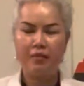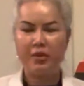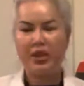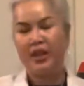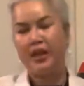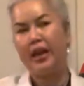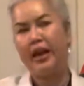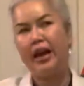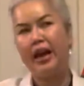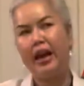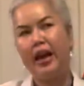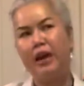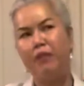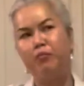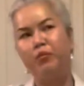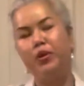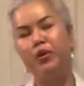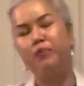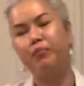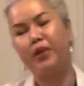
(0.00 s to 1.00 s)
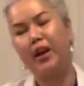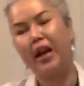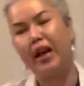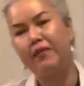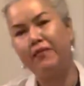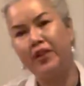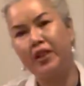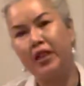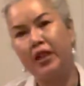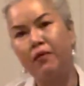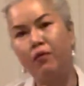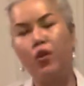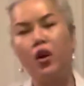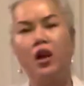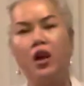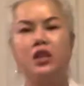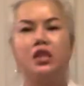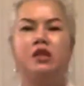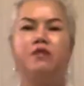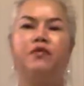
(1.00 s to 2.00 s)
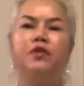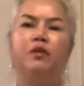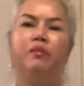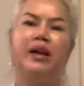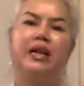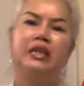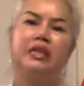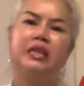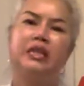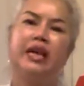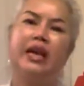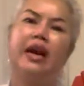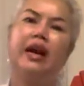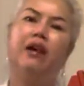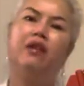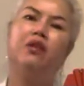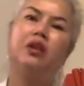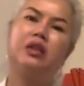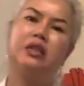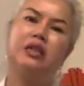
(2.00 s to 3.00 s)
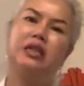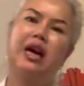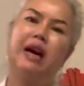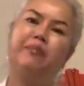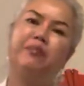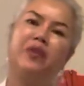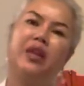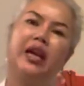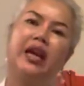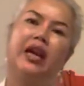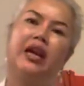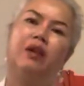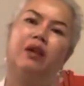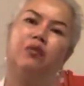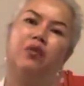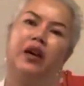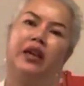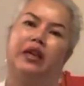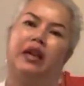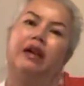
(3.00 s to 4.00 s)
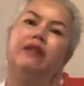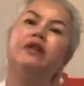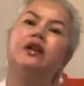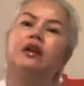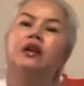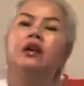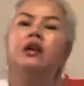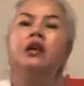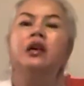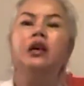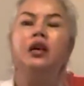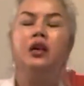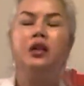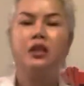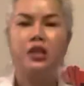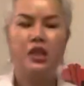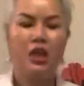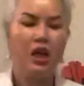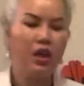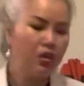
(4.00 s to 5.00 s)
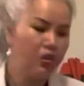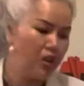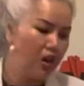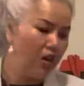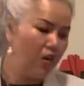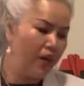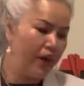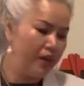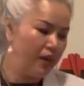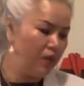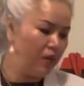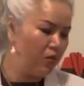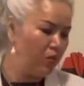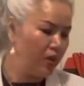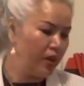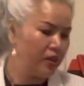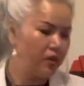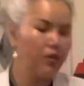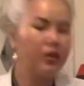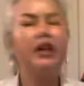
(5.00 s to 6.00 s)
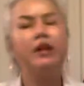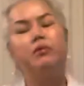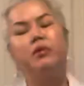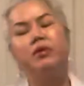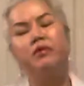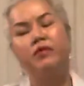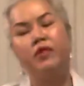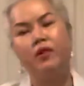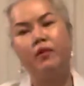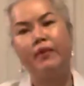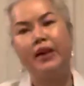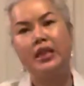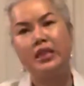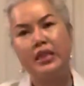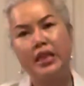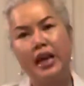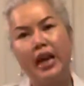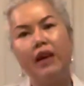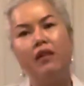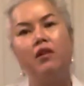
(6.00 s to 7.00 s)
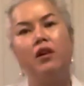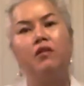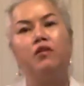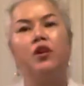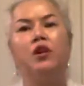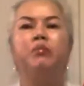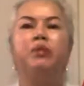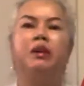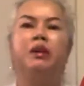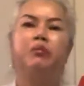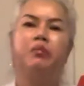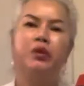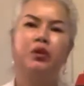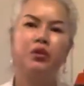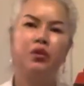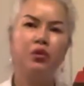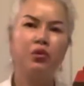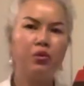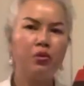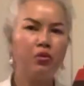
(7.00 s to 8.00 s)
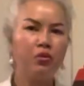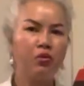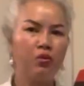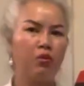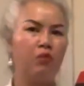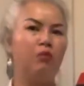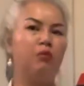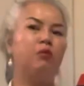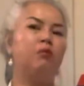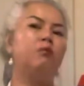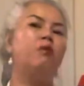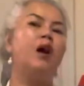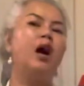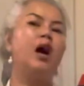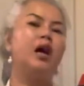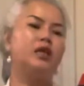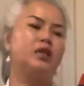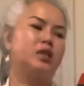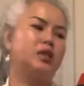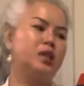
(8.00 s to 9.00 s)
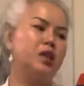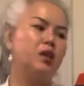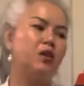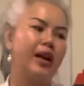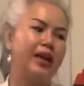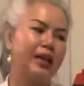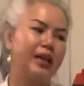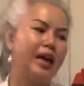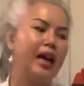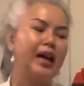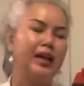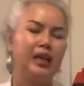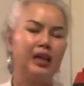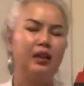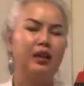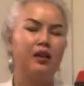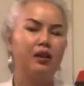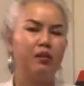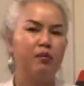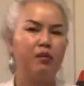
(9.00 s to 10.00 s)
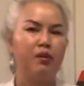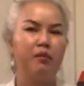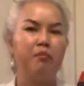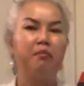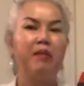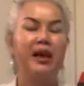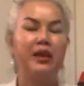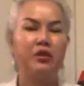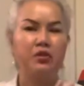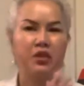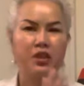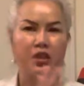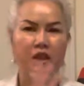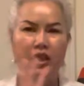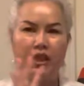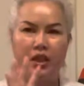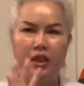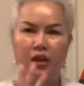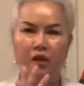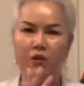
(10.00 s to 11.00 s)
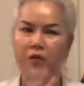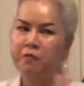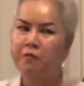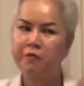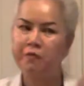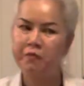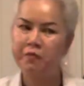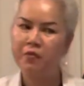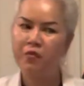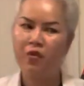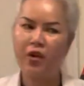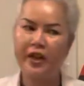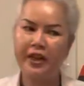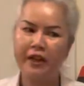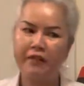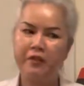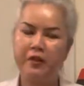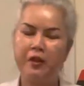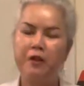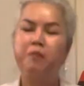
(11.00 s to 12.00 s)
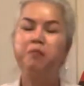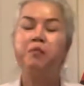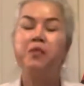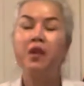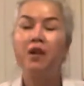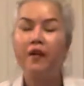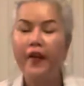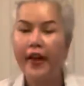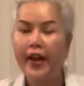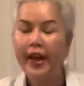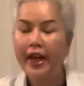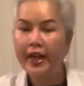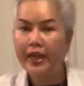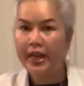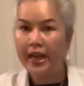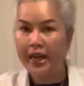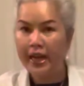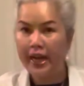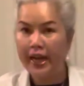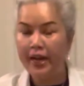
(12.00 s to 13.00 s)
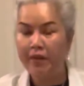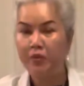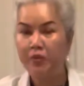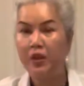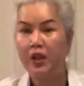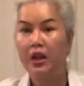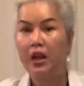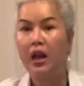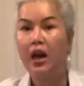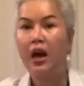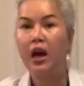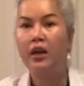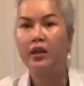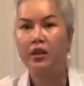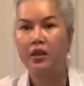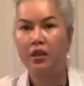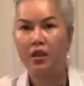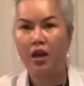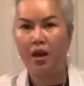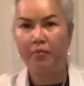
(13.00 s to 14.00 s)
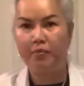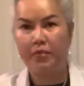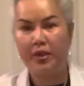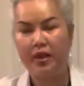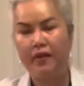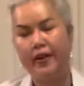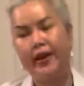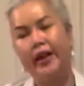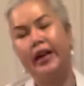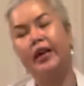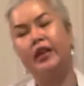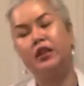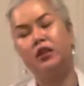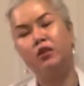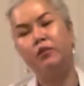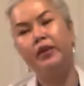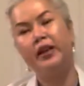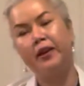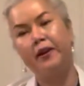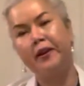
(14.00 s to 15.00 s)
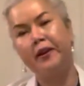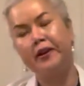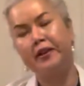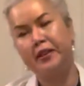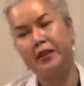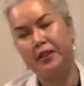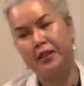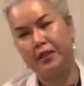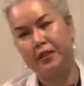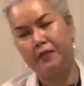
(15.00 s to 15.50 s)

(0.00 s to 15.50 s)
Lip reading: it there and put private and watch it for myself or someday or whatever. So though I don't want to keep it for myself, I want people to watch, so I cut a little bit, but usually no. Whatever. And I have a lot of copyright, to be honest.